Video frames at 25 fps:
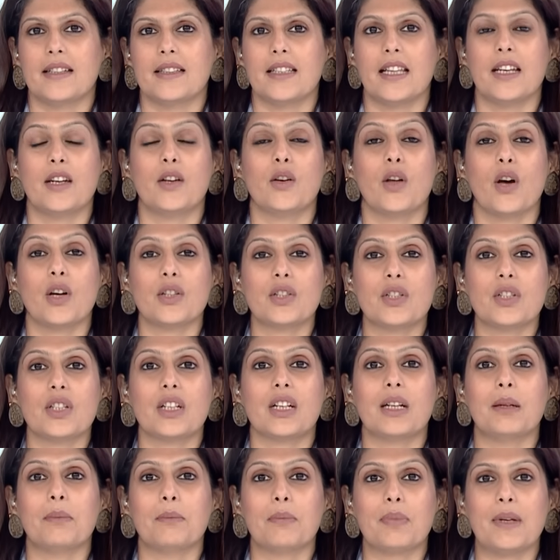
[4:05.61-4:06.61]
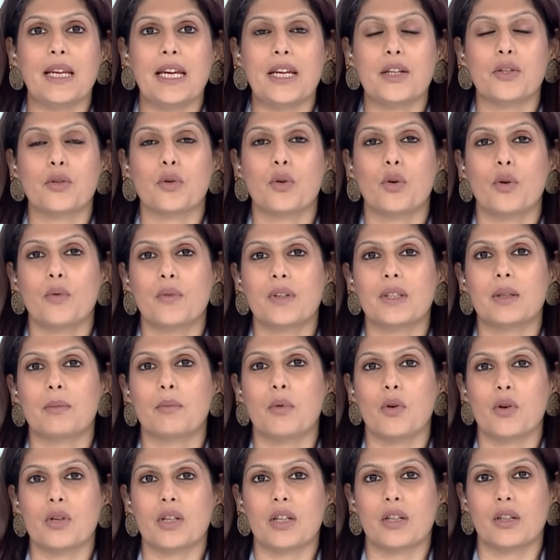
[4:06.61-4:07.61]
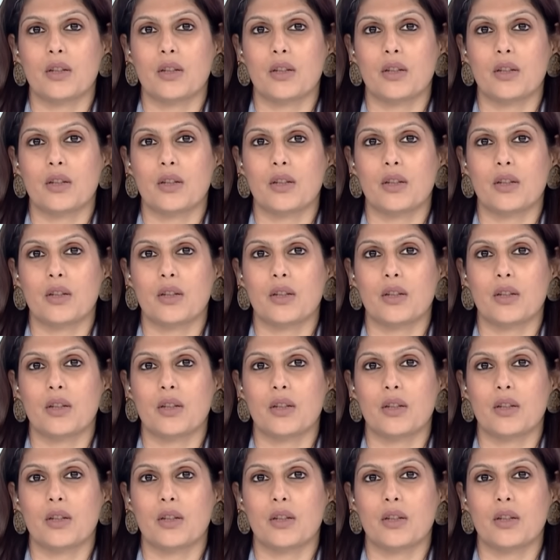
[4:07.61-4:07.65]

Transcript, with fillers: They lodged a complaint over the border